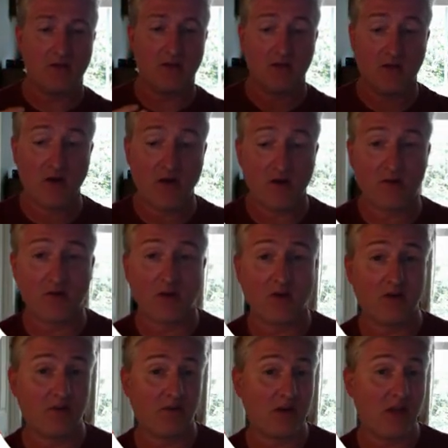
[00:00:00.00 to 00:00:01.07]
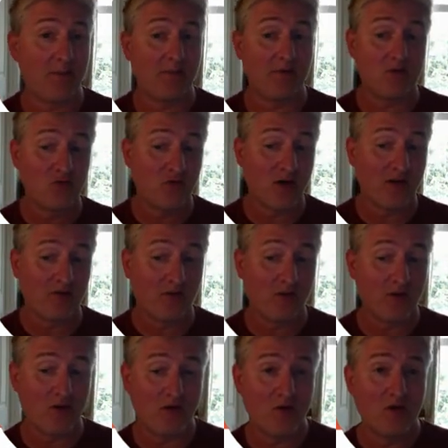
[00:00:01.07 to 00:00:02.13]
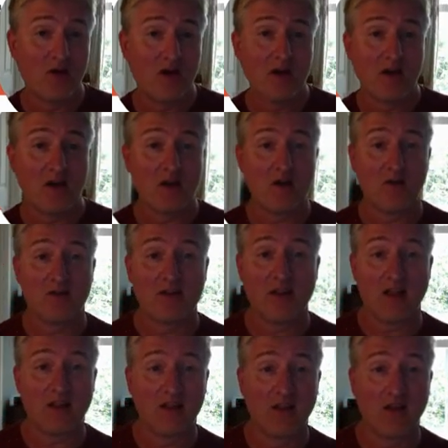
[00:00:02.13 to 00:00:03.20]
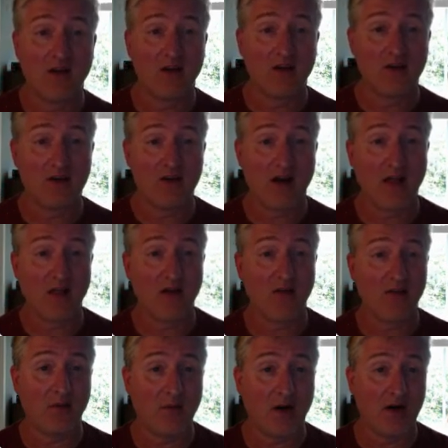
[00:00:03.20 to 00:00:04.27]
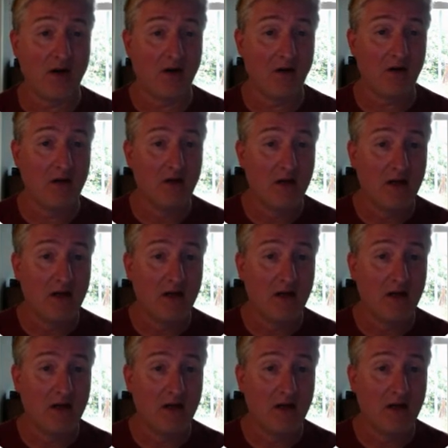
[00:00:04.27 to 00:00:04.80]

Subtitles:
There's a little tip and trick for you using that little color thing right here.